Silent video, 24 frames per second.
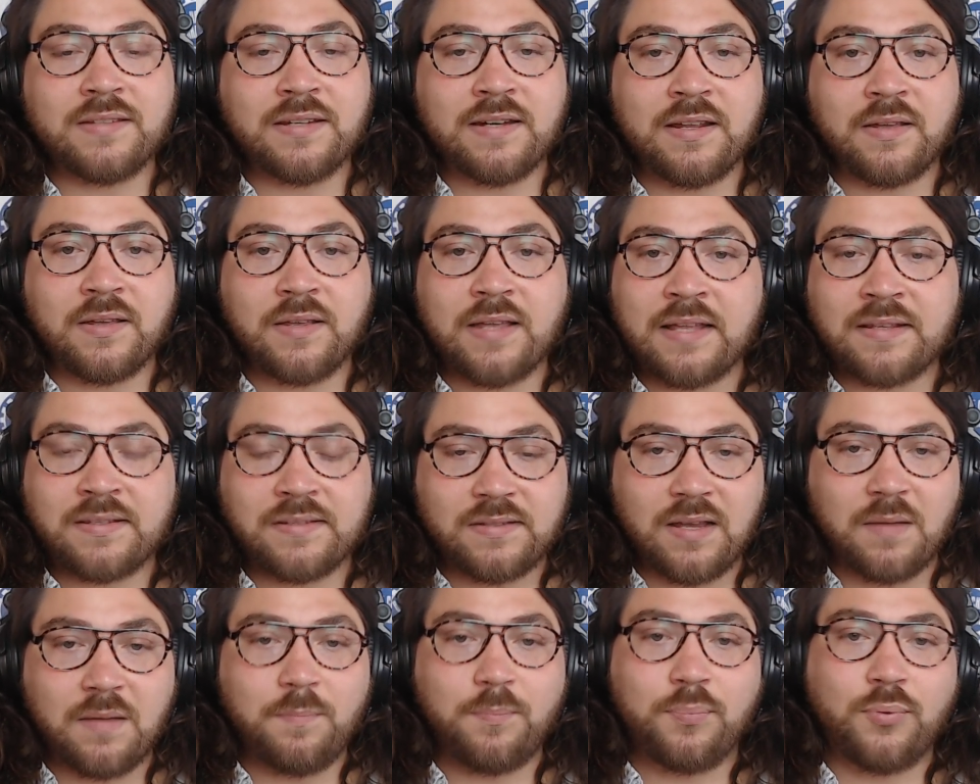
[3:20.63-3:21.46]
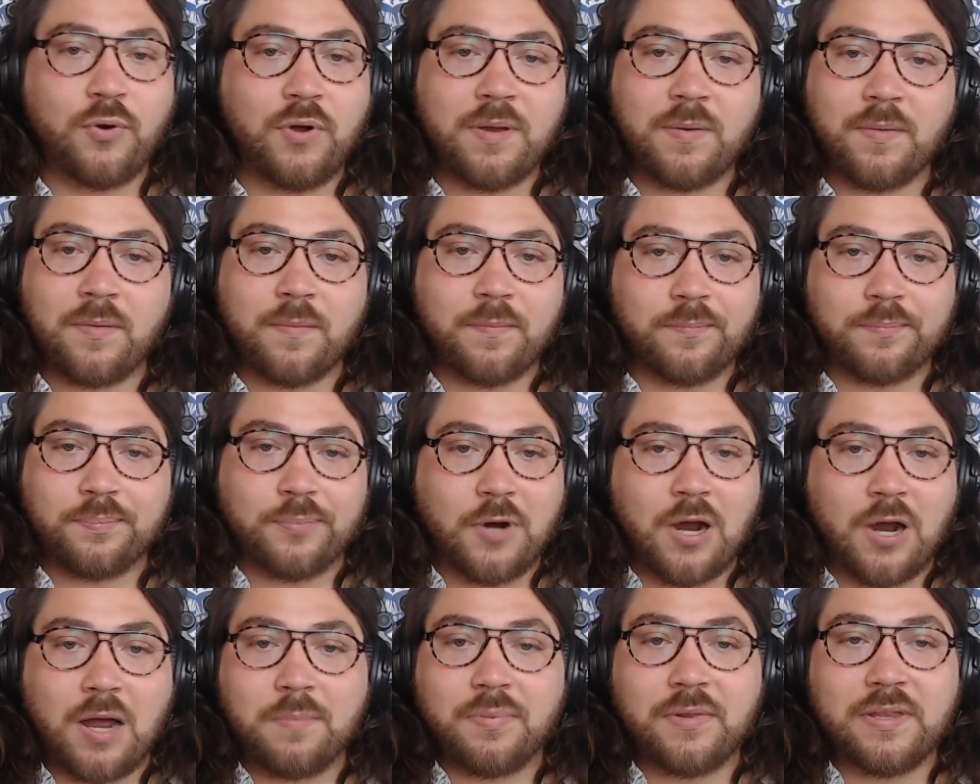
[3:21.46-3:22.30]
And at some point,
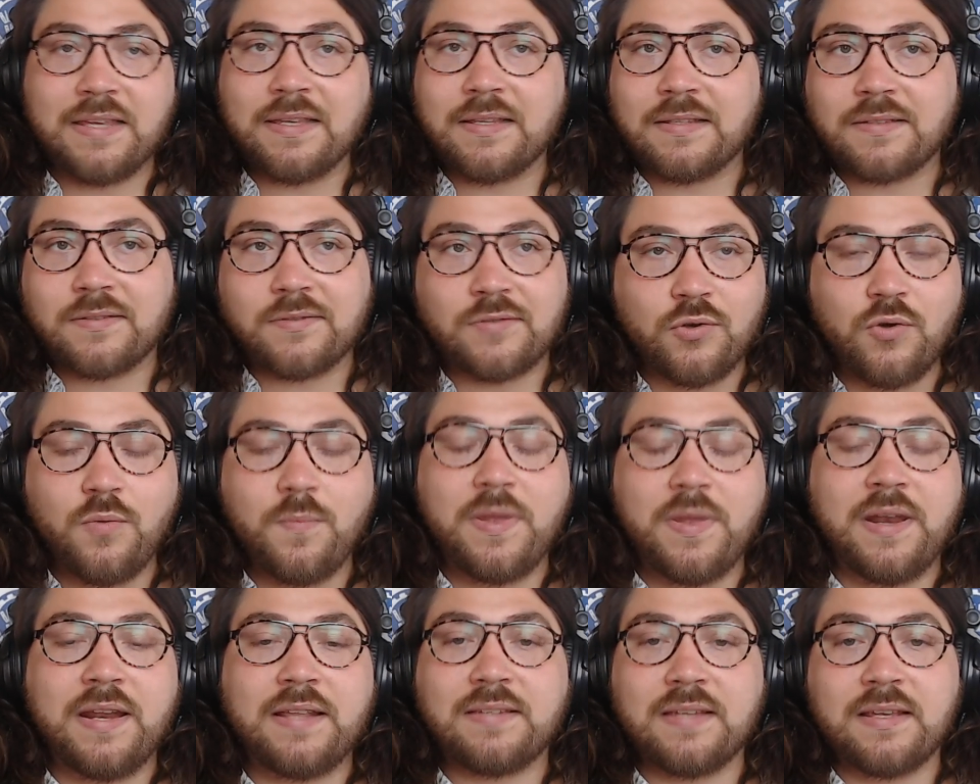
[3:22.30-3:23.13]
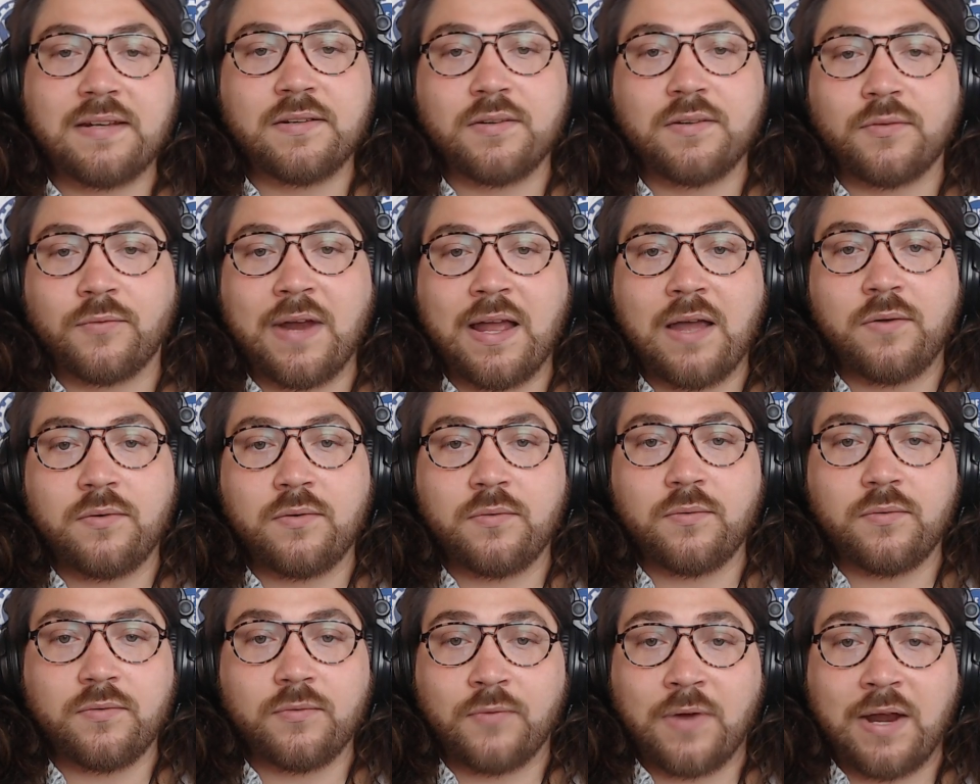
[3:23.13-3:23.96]
probably two minutes into
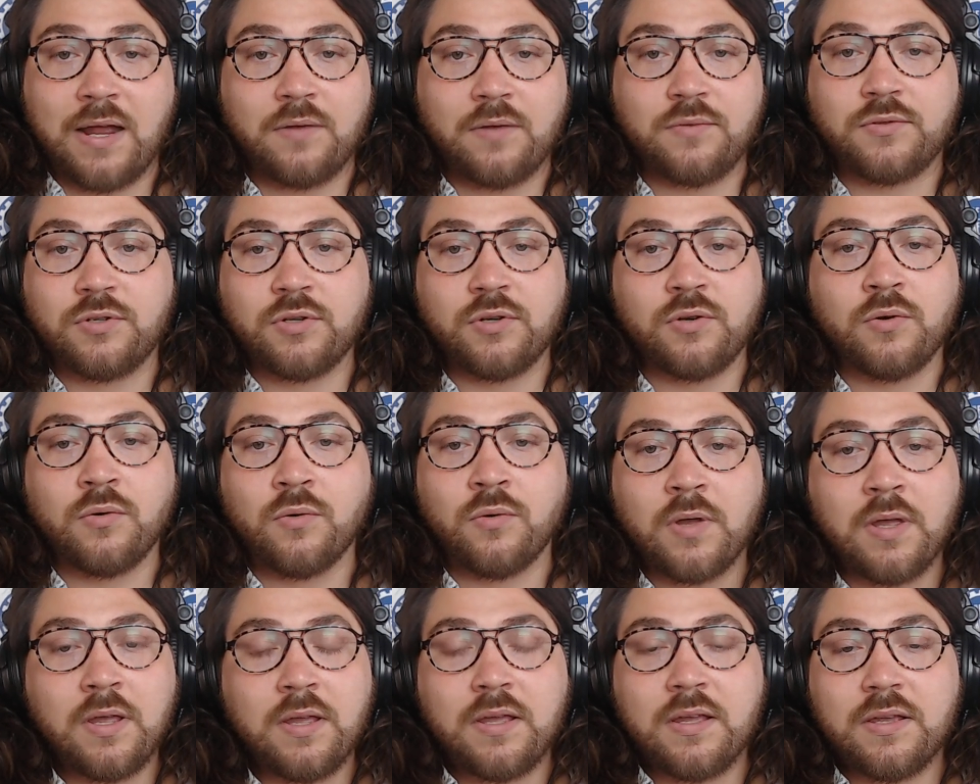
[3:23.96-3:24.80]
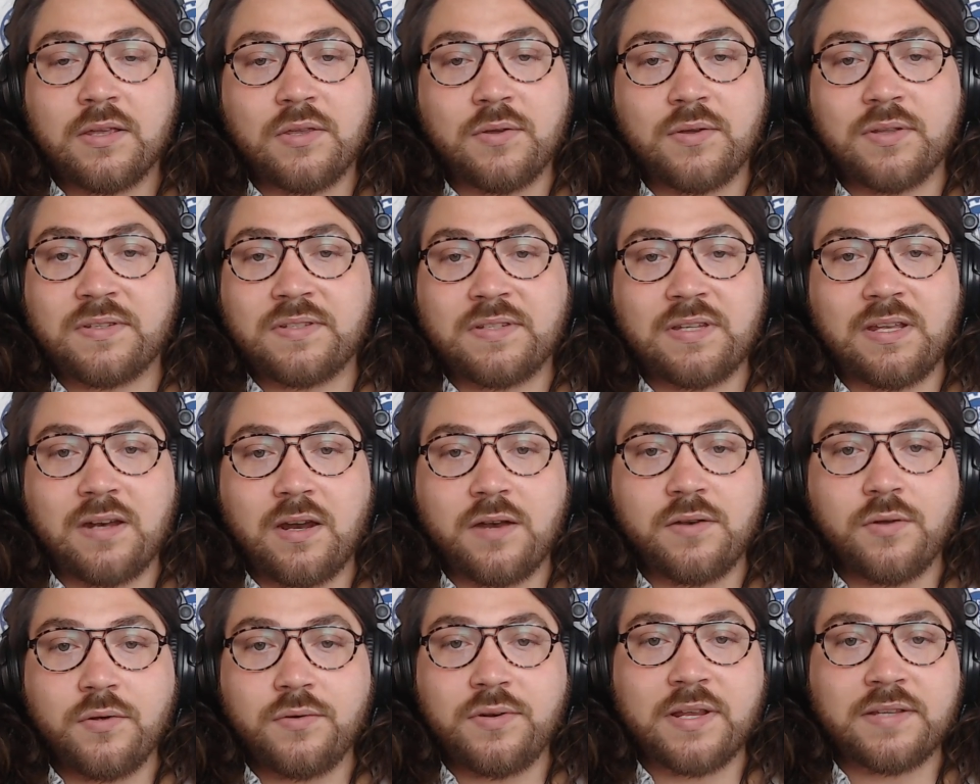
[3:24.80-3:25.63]
round round two, you can see it
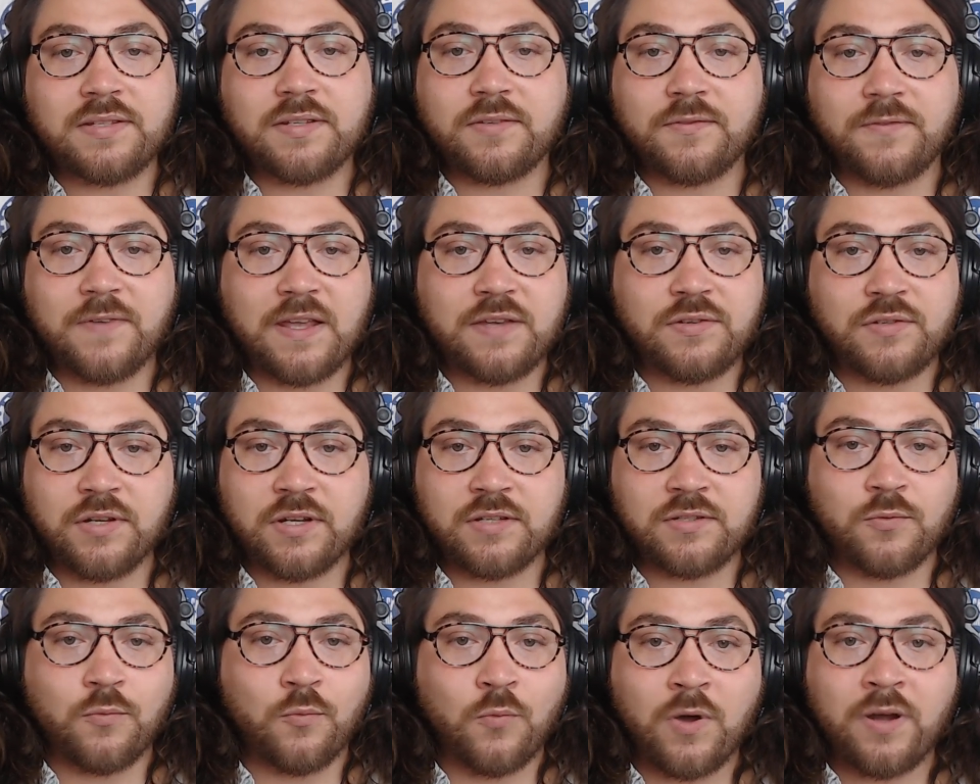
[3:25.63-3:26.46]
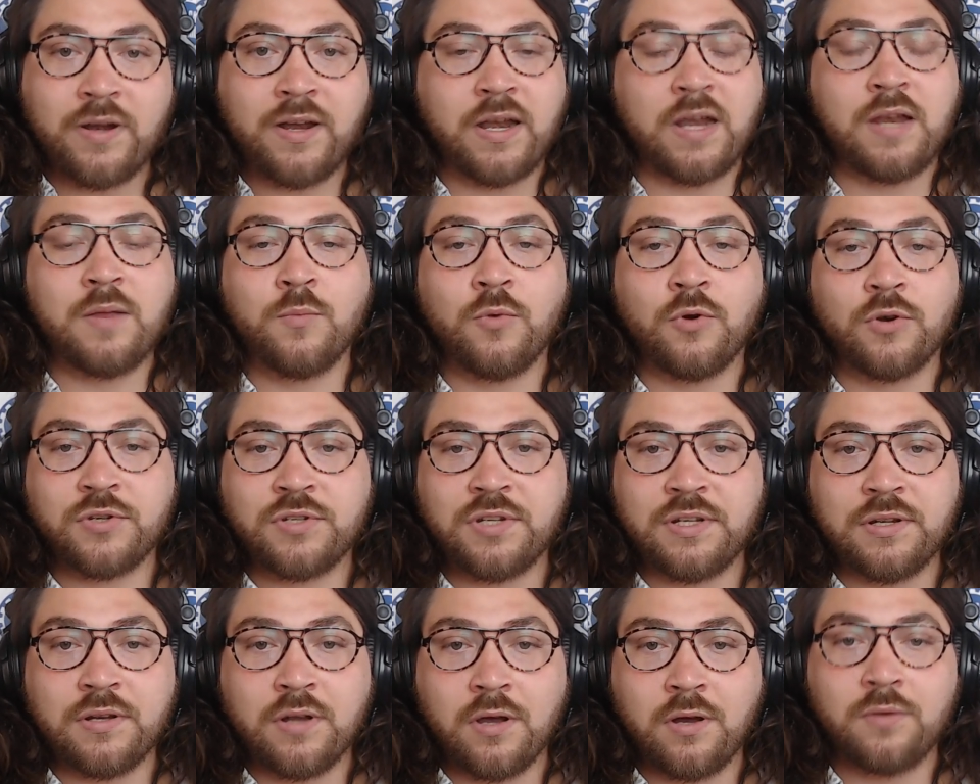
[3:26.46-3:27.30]
on Nunes' face. She doesn't want it anymore.
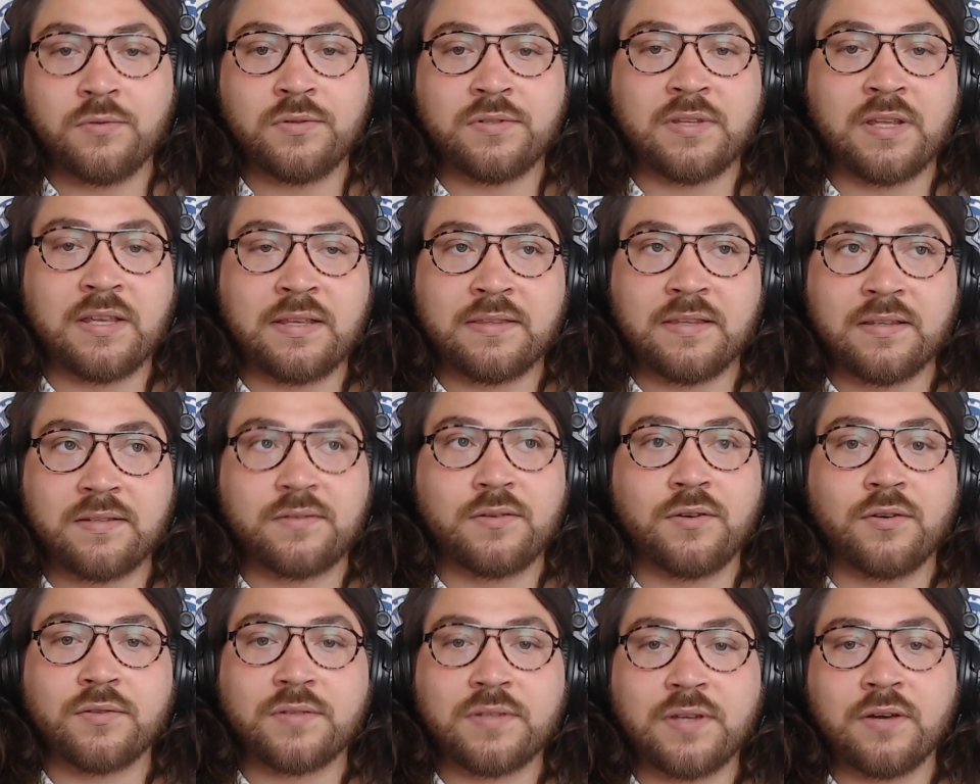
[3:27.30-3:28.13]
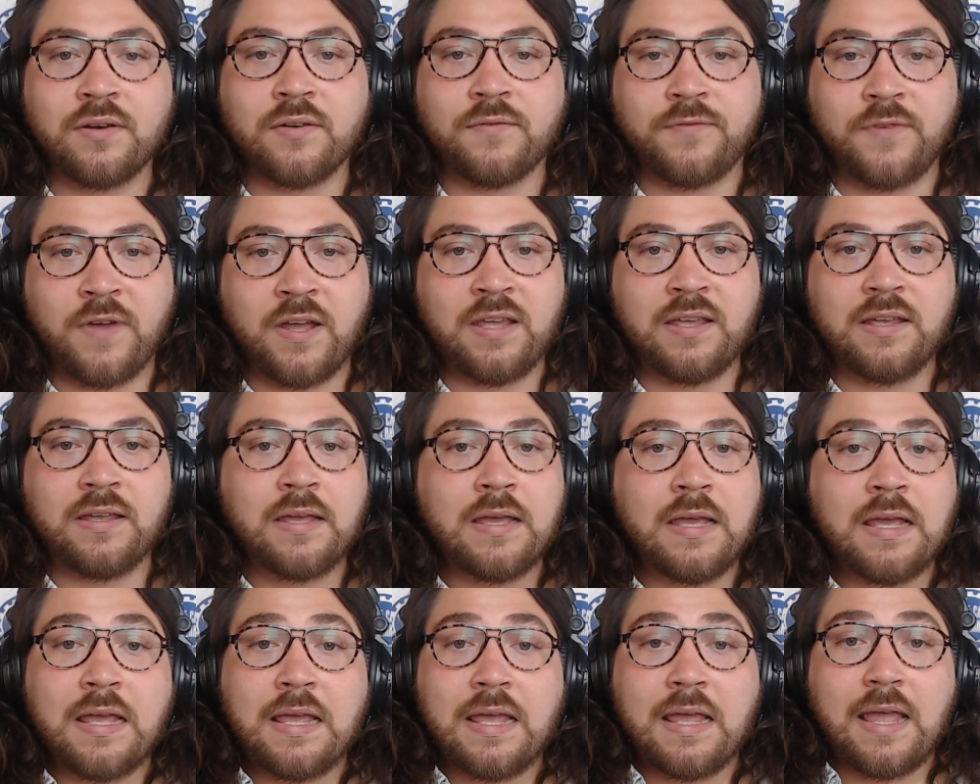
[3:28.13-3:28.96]
She knows, like, this girl's here to fight,
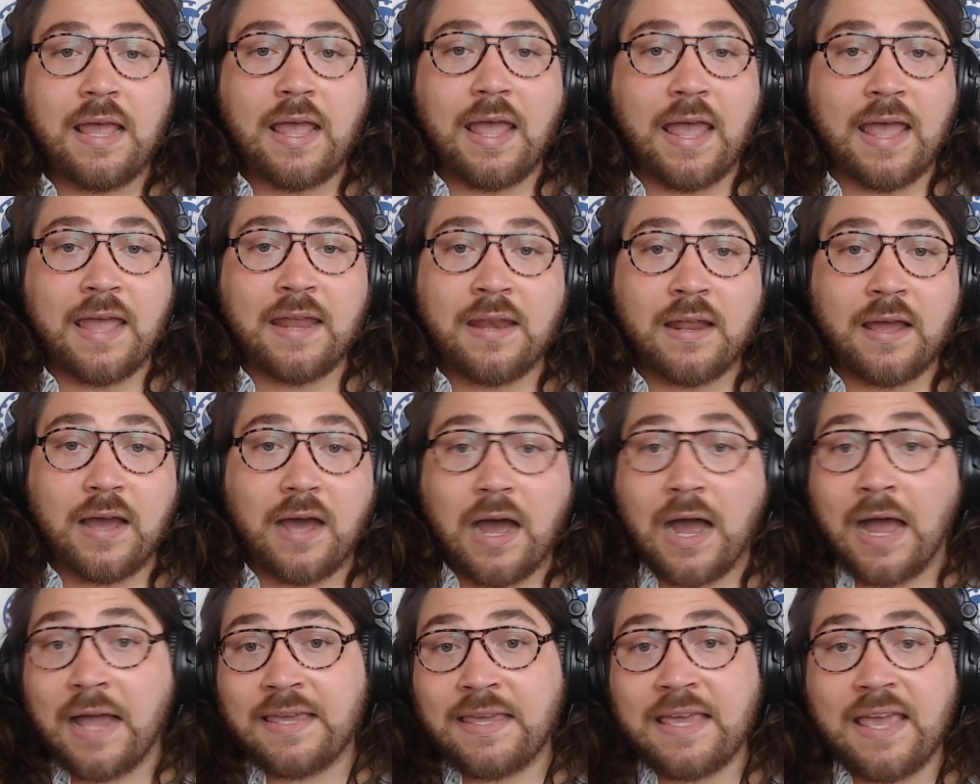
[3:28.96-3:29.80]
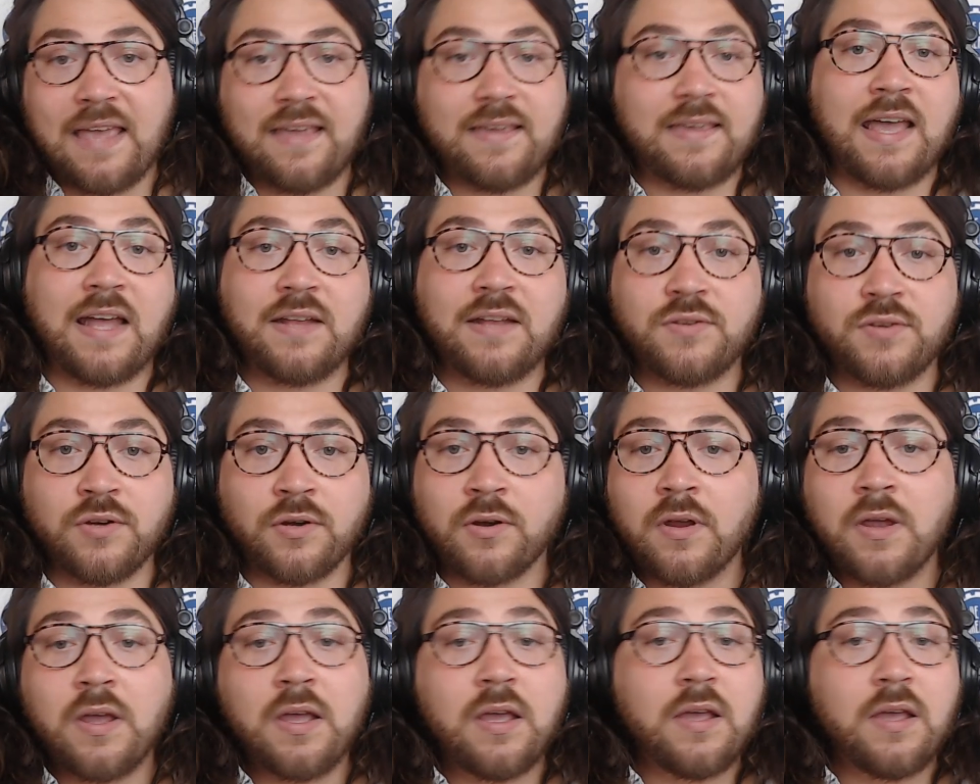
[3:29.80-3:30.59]
and I can't catch her.